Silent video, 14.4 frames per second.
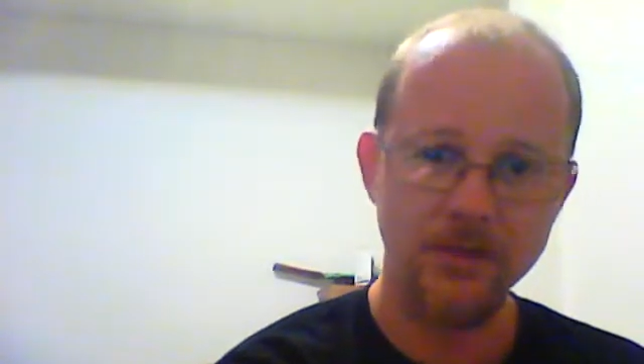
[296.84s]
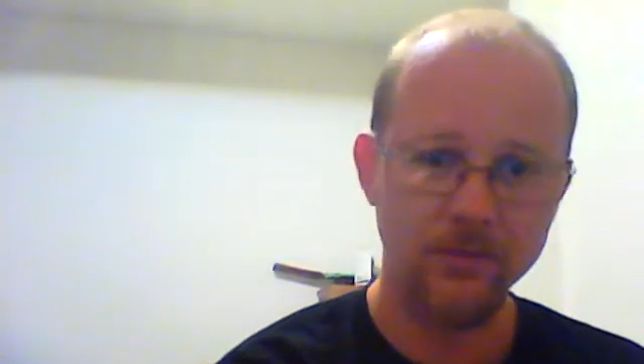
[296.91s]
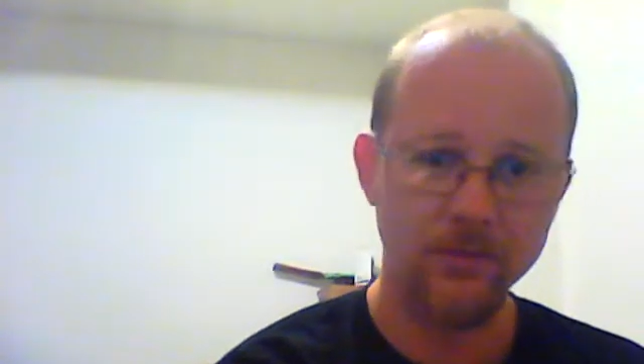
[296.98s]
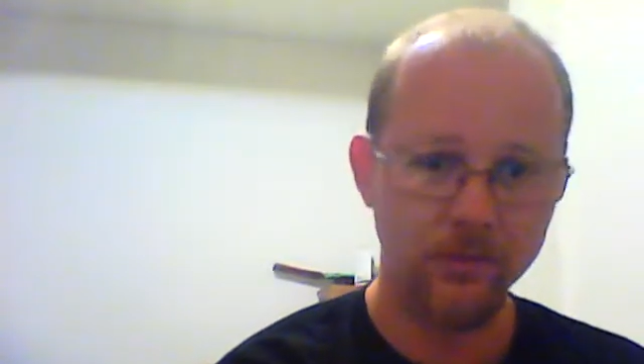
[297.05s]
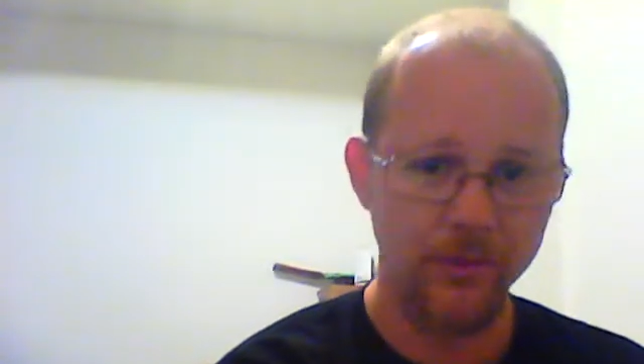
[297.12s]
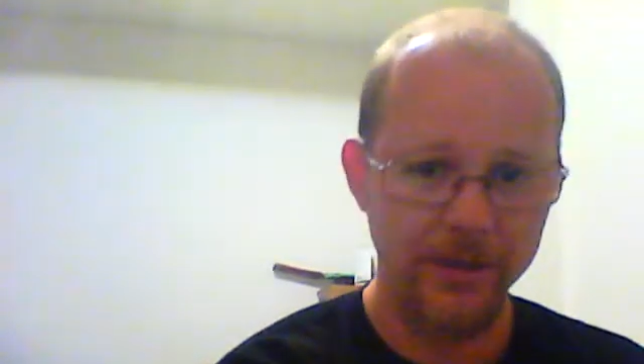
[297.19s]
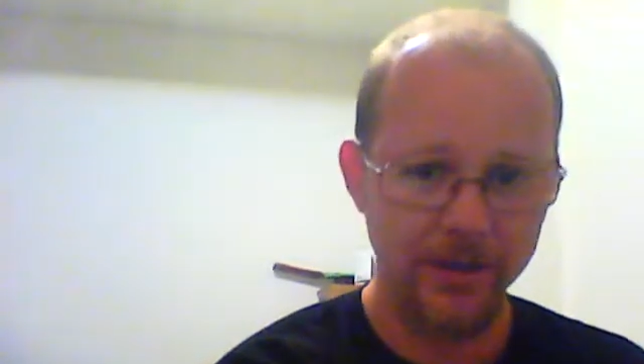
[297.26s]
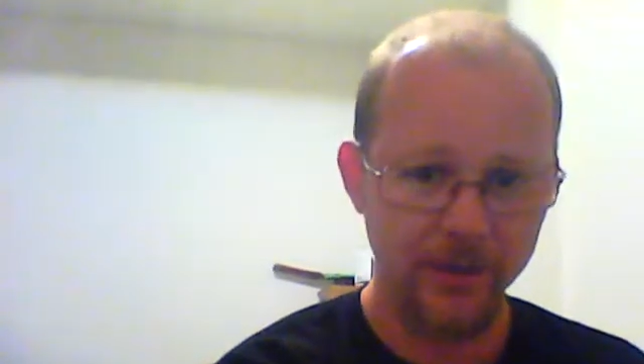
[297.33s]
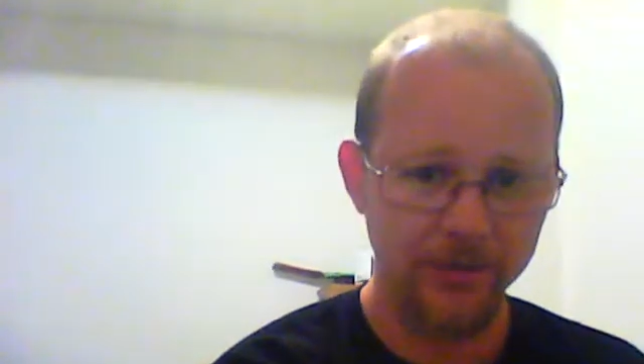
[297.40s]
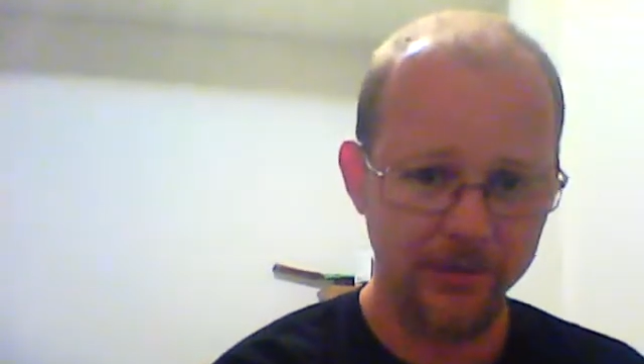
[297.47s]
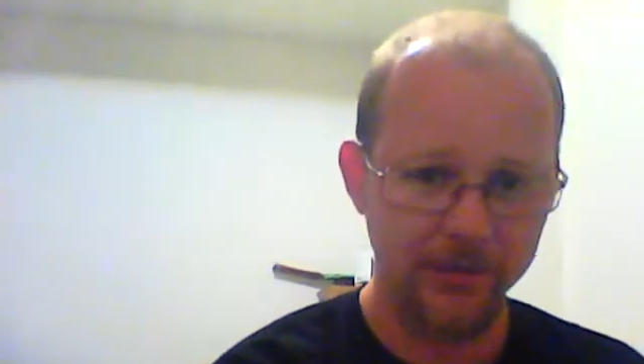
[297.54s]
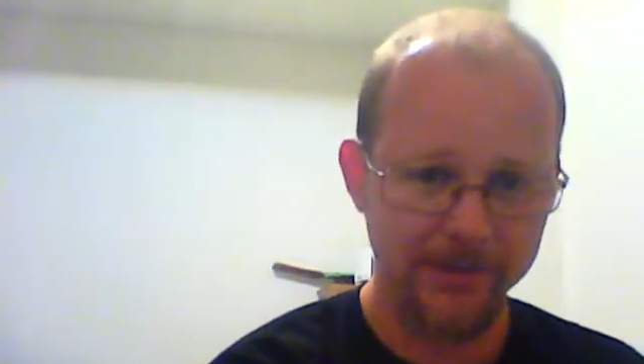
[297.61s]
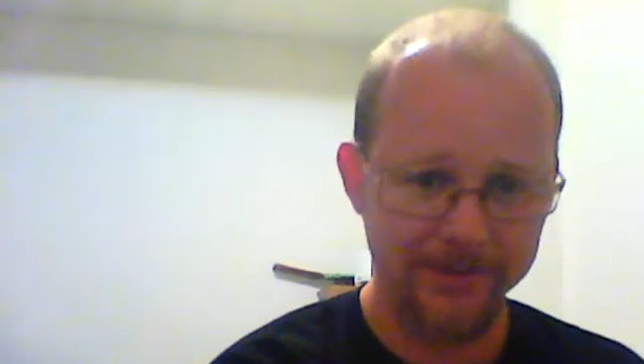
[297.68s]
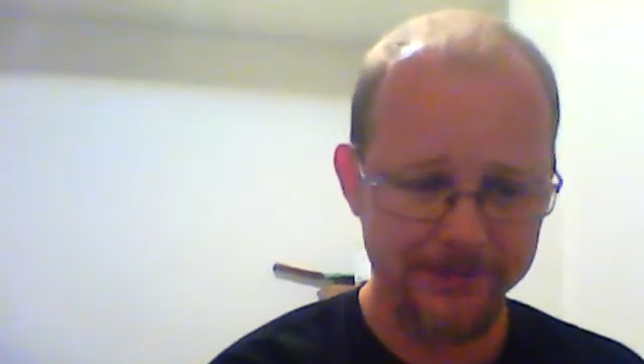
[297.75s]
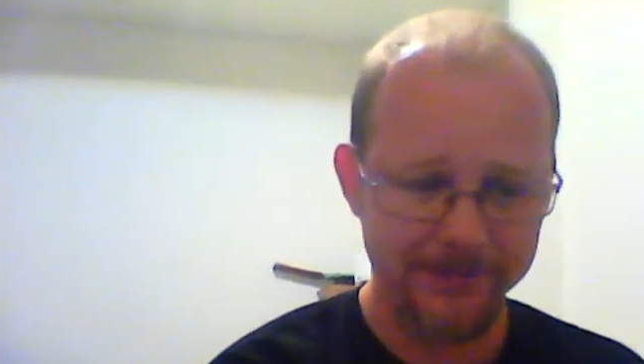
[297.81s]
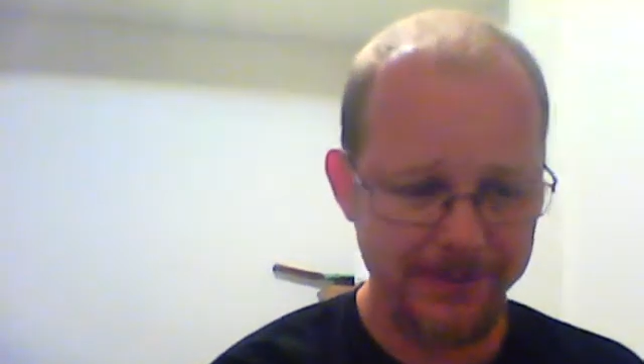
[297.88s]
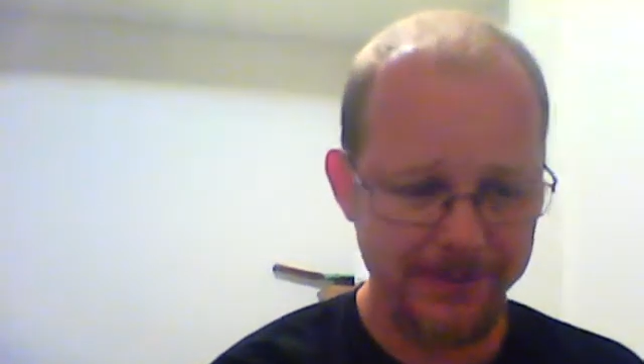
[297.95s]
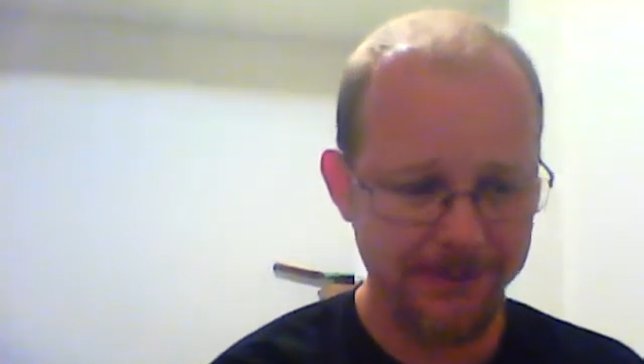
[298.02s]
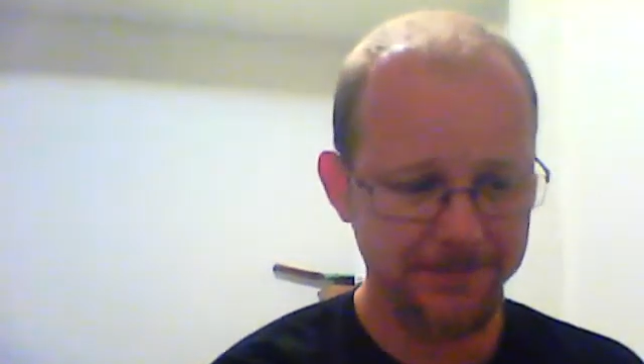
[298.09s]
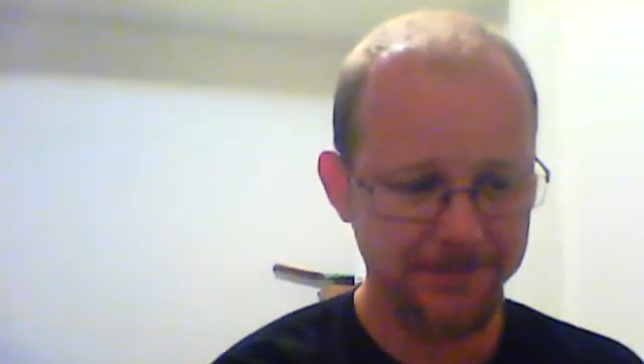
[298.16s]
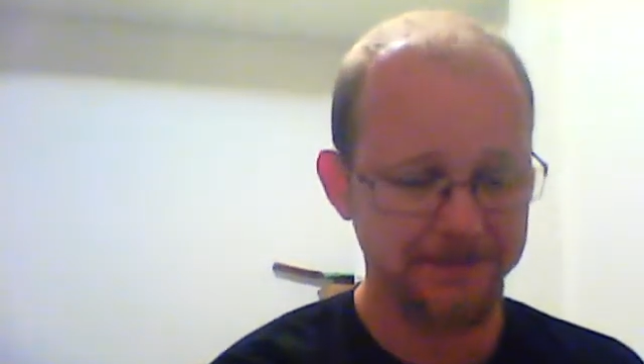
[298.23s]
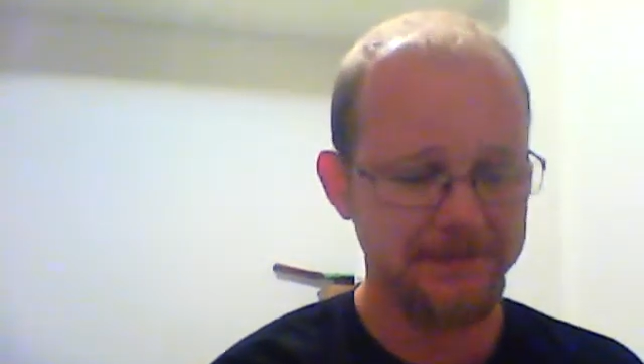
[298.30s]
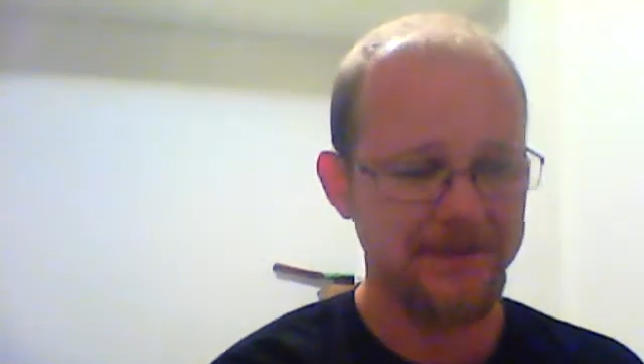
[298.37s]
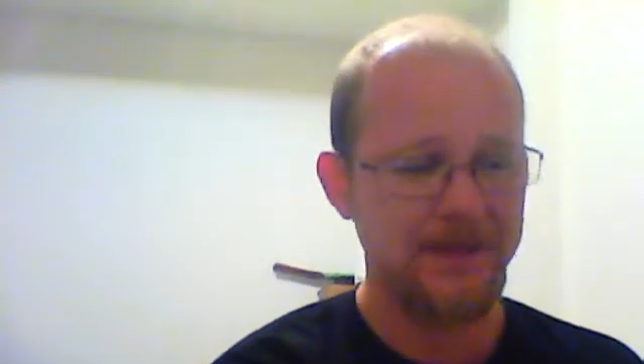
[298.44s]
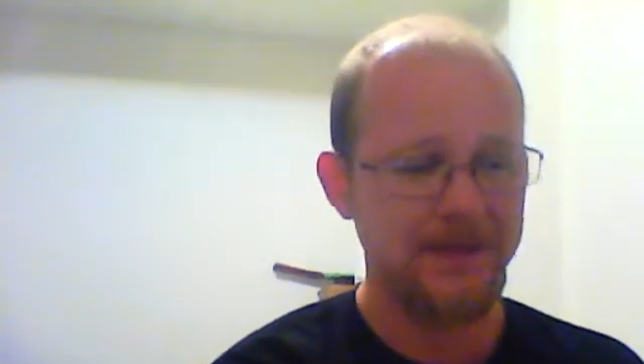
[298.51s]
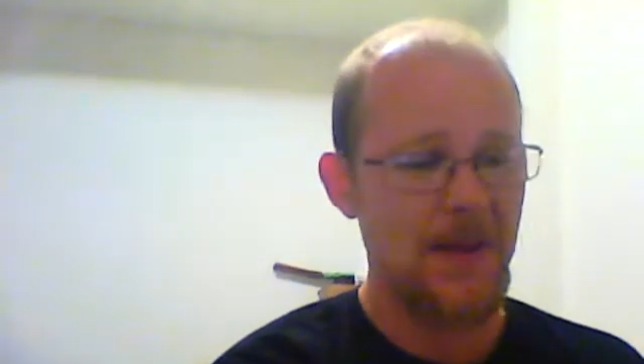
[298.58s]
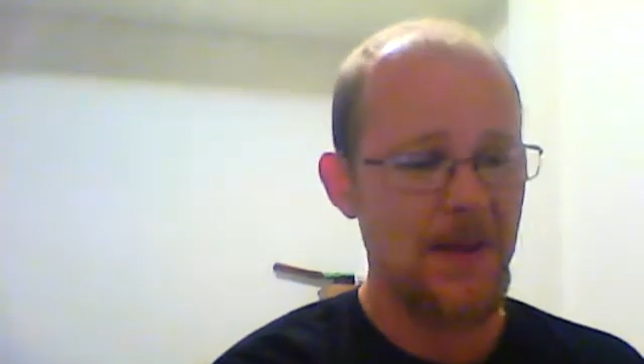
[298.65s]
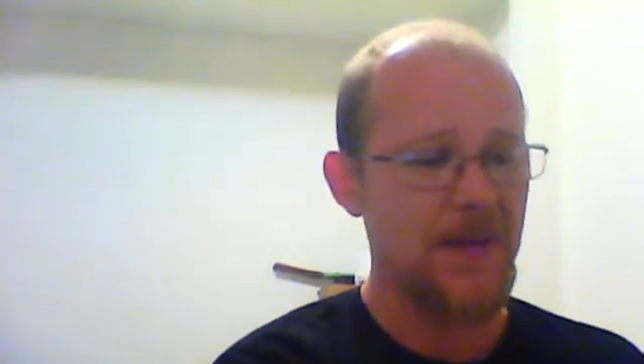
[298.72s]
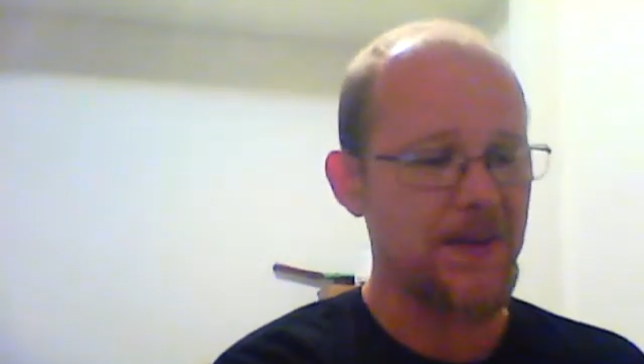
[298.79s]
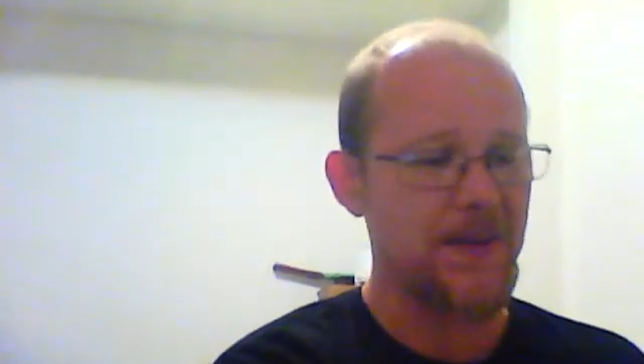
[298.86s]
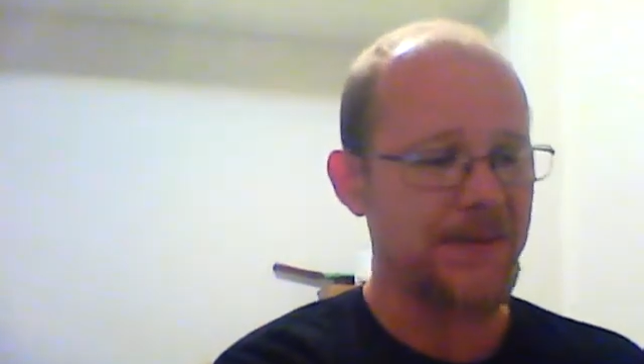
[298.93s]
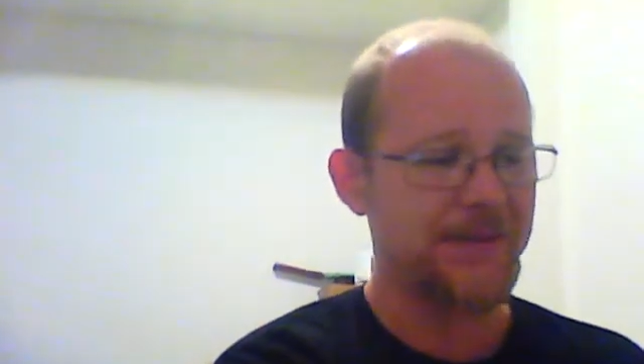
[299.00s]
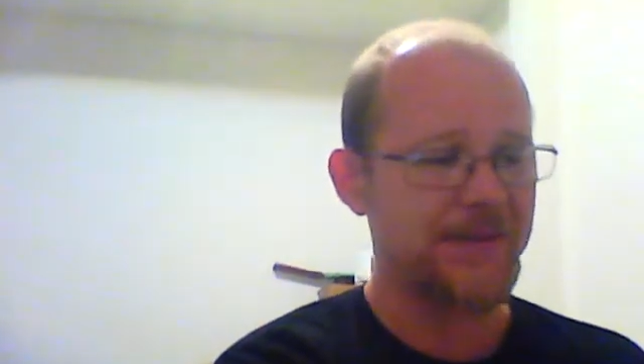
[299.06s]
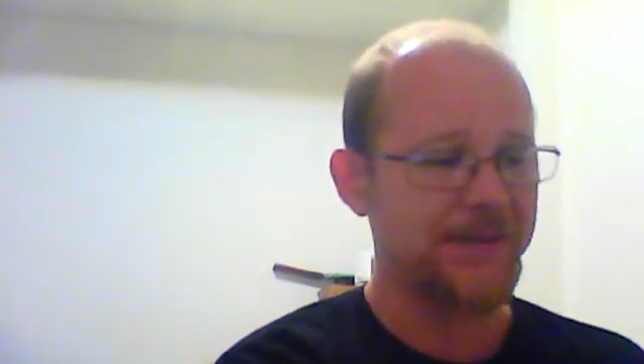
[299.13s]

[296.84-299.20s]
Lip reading: Rate out of 11 here. So